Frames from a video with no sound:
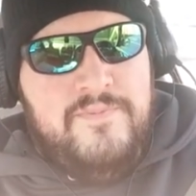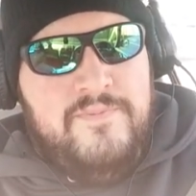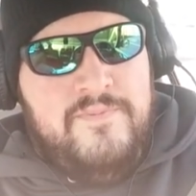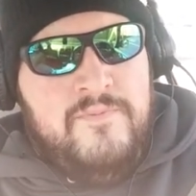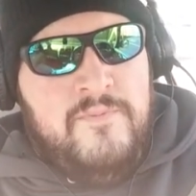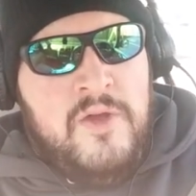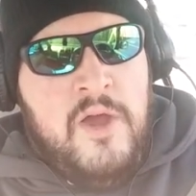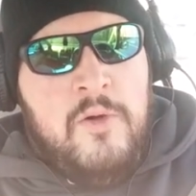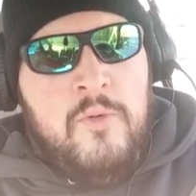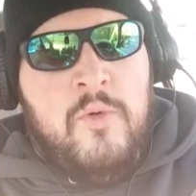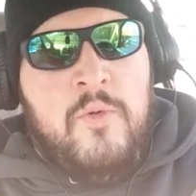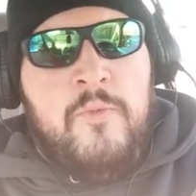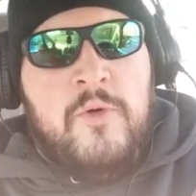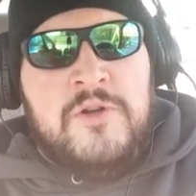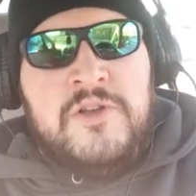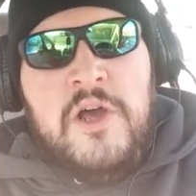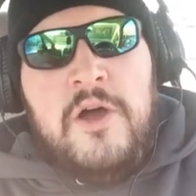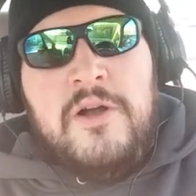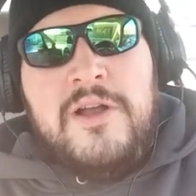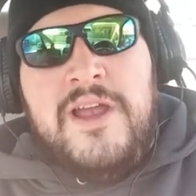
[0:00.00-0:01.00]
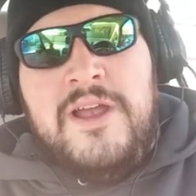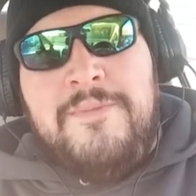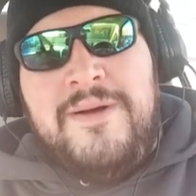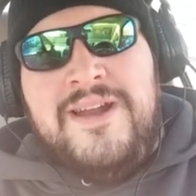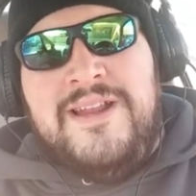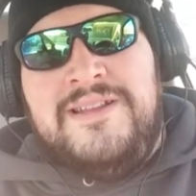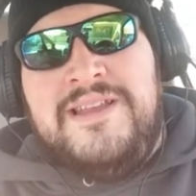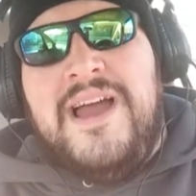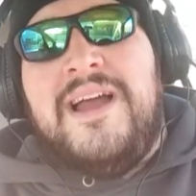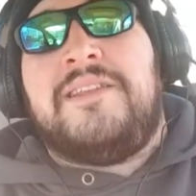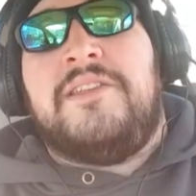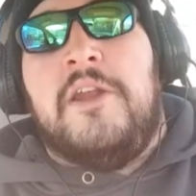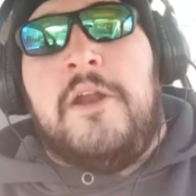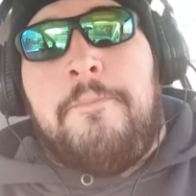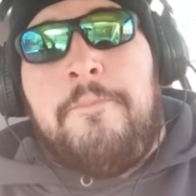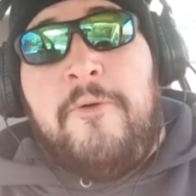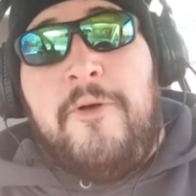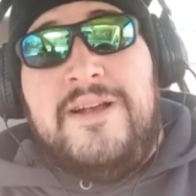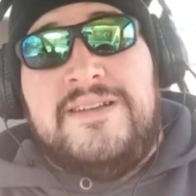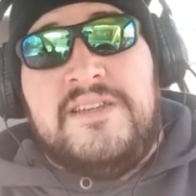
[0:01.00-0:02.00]
when we're talking about a deck that
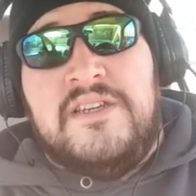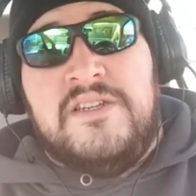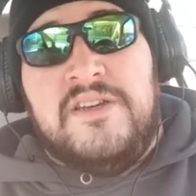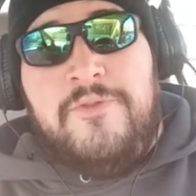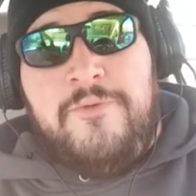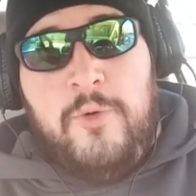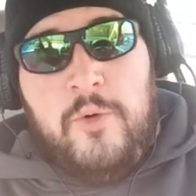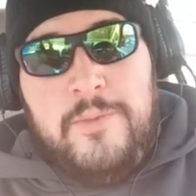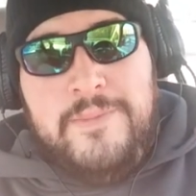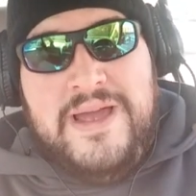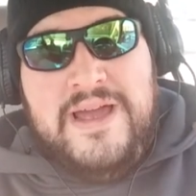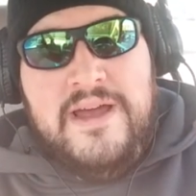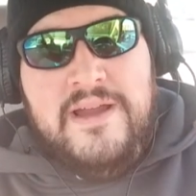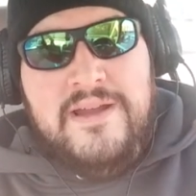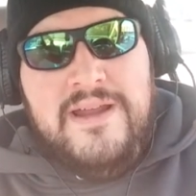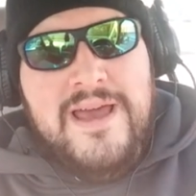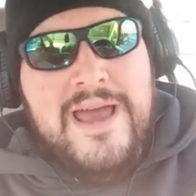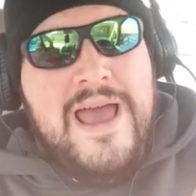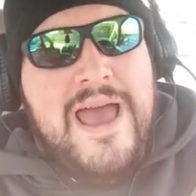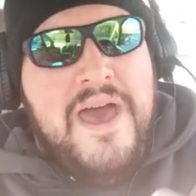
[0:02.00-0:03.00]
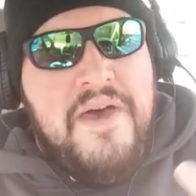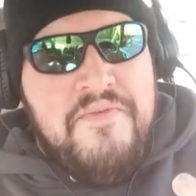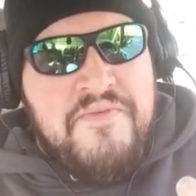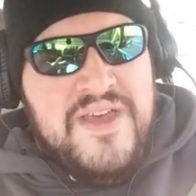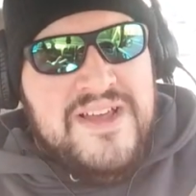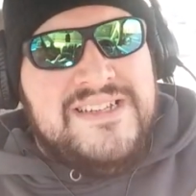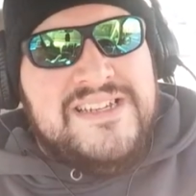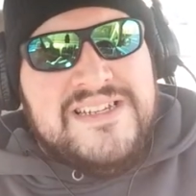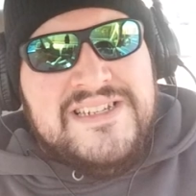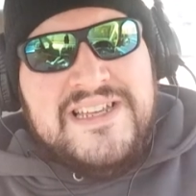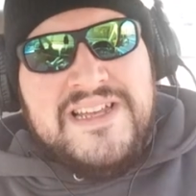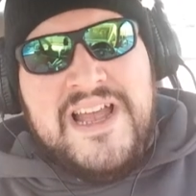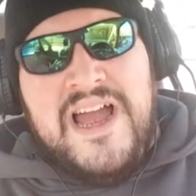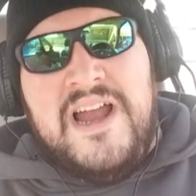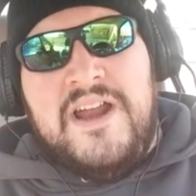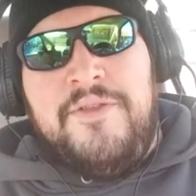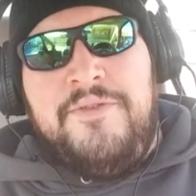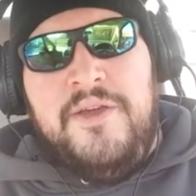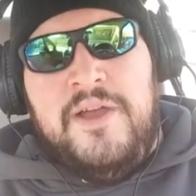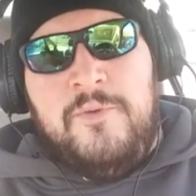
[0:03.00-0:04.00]
oppresses a format, this is the
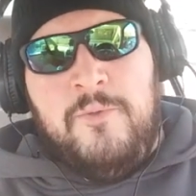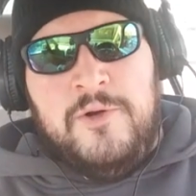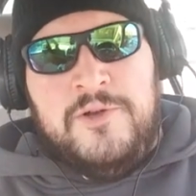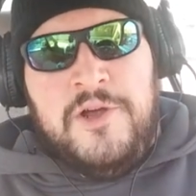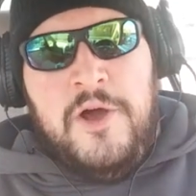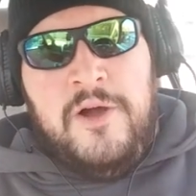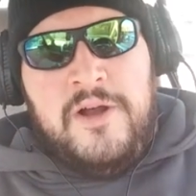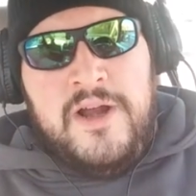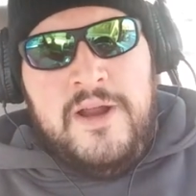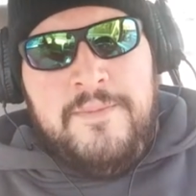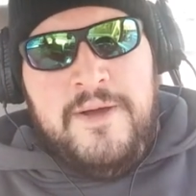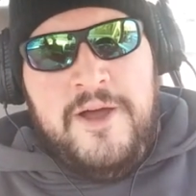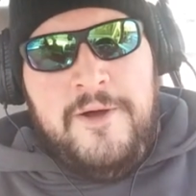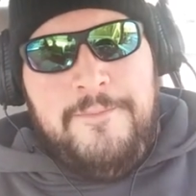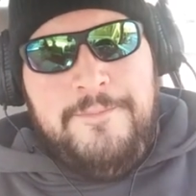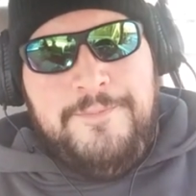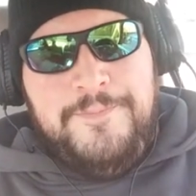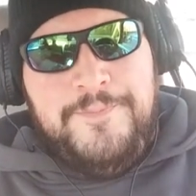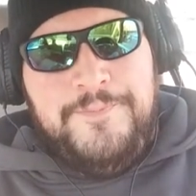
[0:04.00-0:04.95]
kind of thing we're talking about.